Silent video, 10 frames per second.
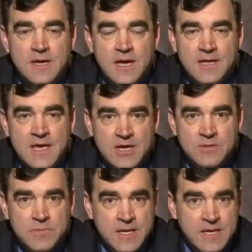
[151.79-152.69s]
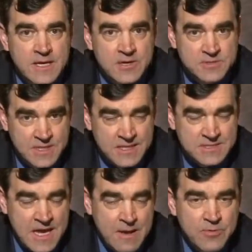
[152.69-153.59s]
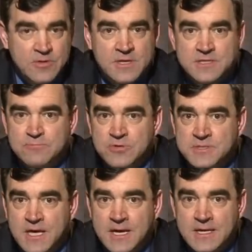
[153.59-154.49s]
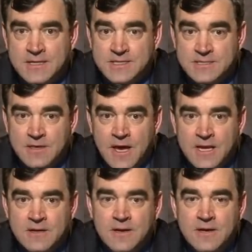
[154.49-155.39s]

And that could be, here's an example that's presented in this slide,